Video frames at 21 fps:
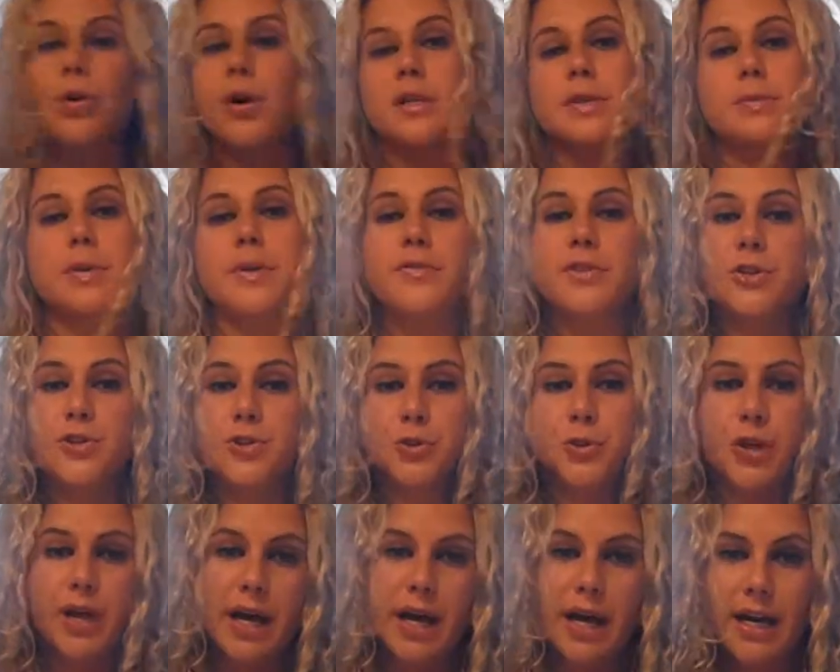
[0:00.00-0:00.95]
as my
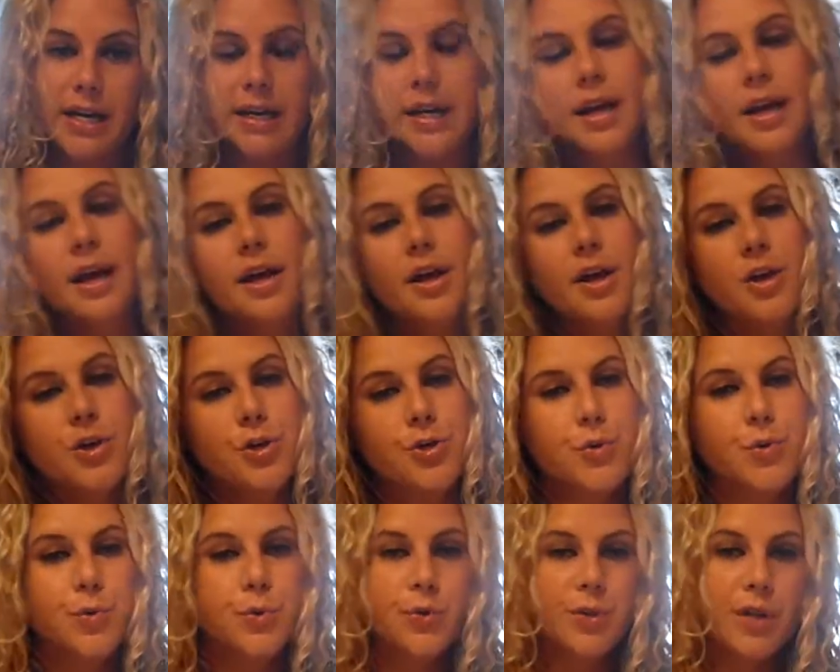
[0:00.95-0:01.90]
visual aid,
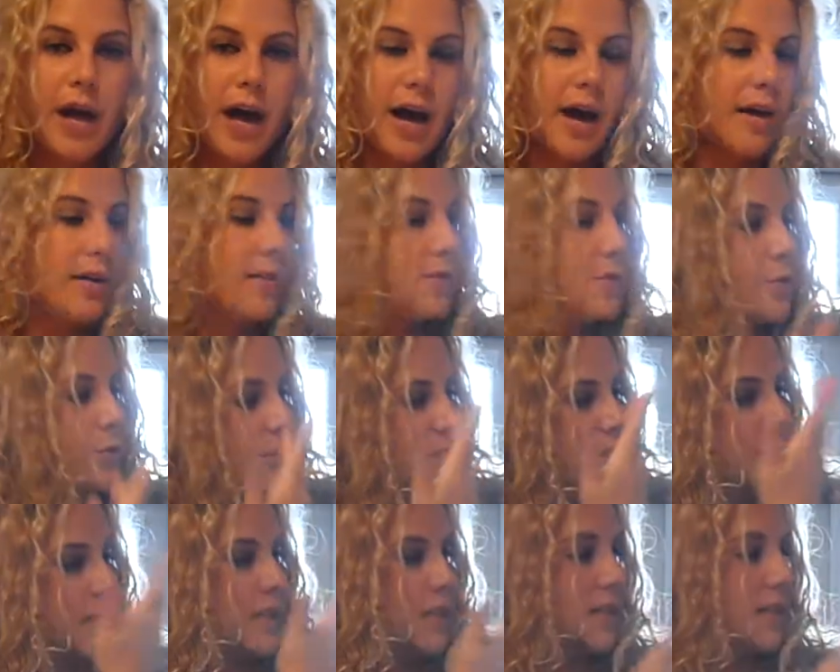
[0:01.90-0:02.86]
you will
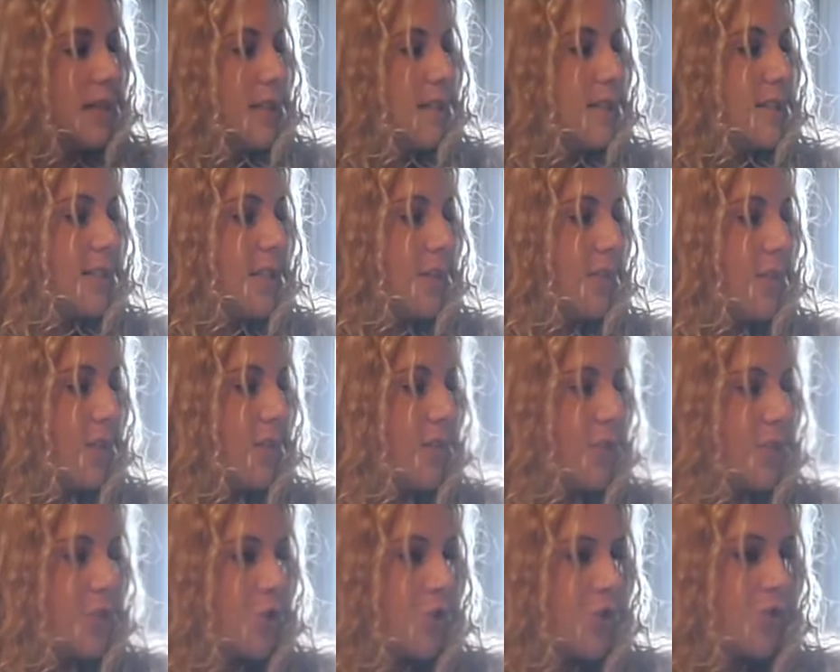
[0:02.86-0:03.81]
see the list of
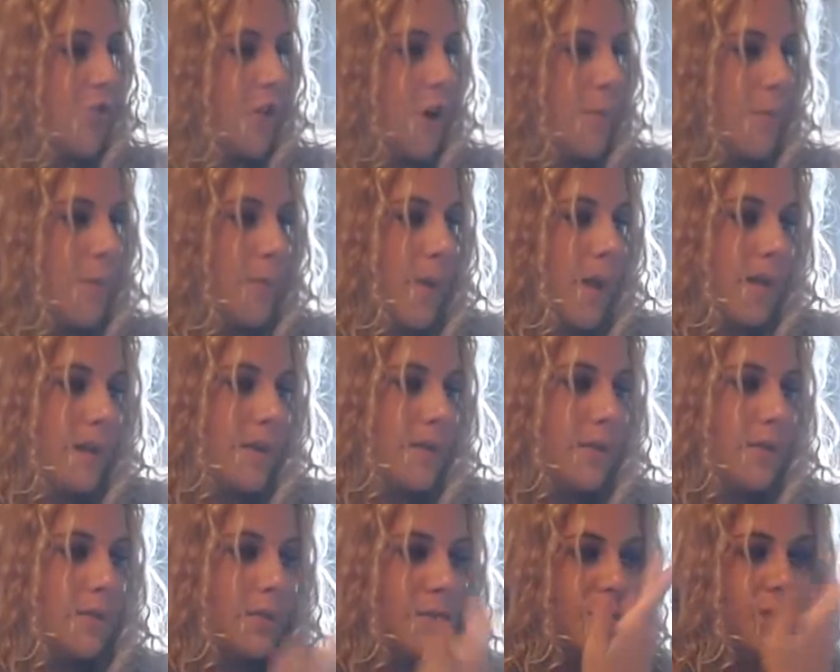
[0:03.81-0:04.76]
conventional farming
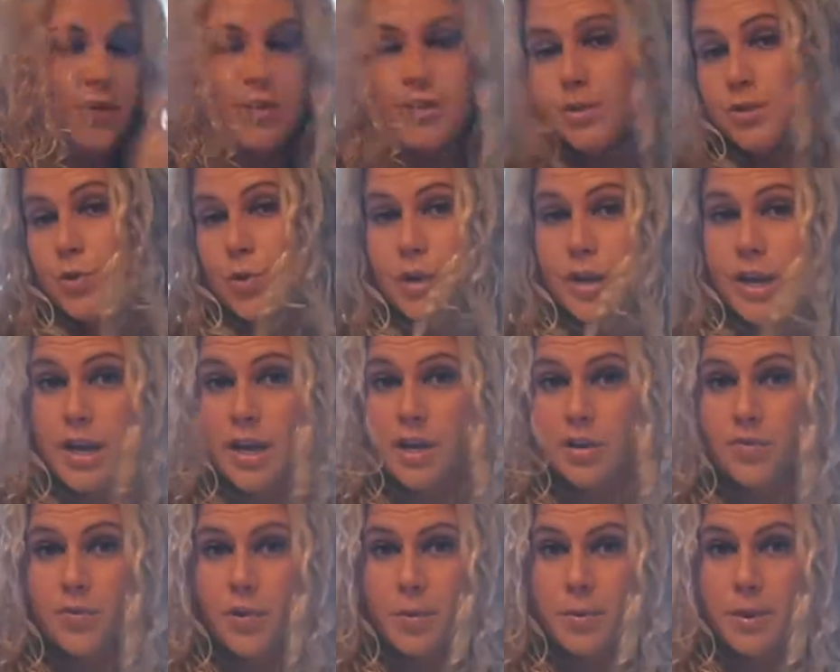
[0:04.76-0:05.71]
mechanisms versus
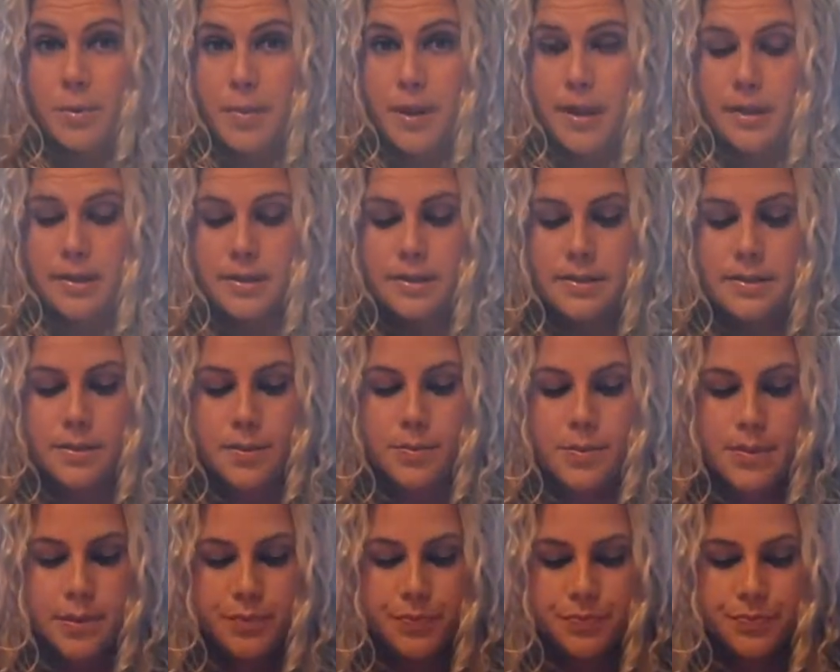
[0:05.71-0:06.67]
organic farming mechanisms.
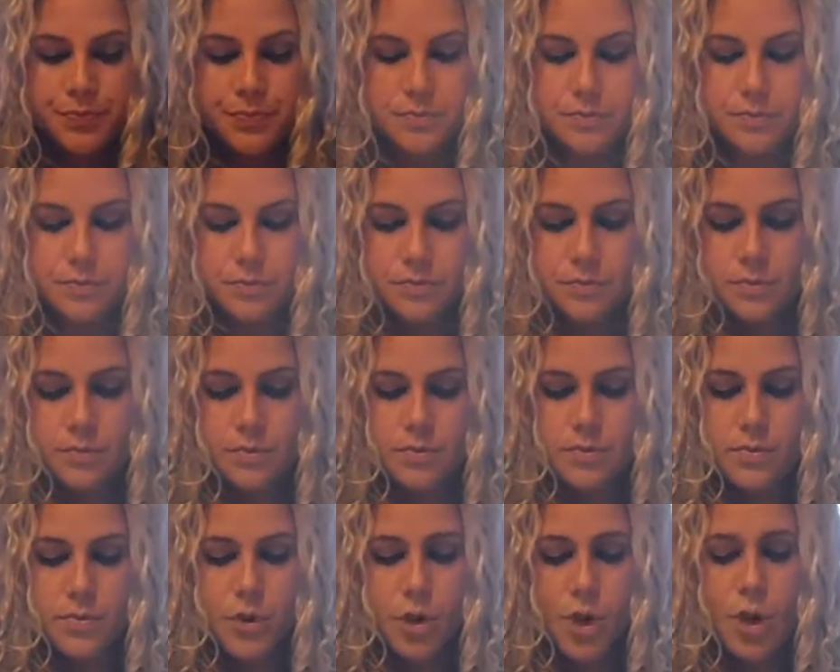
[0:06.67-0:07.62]

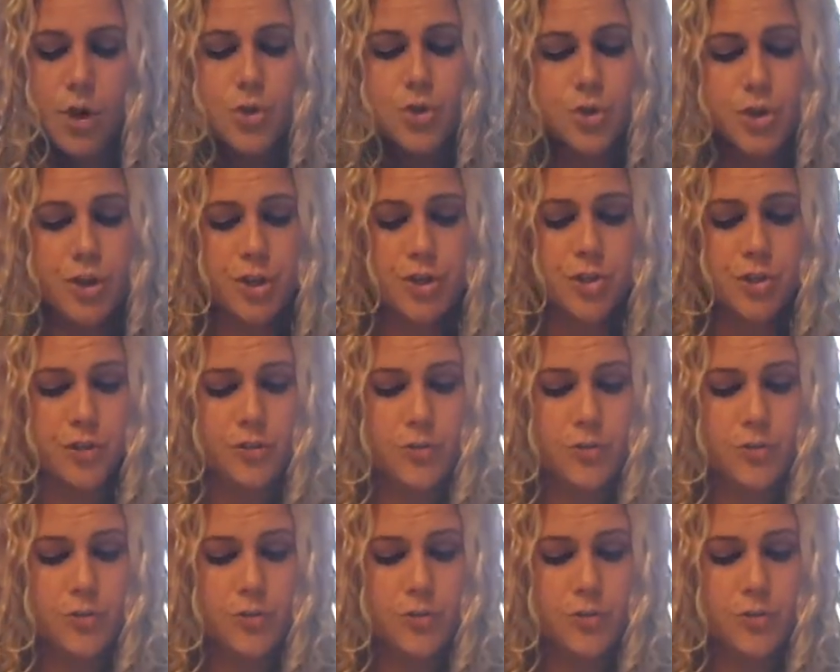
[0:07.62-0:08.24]
Traditional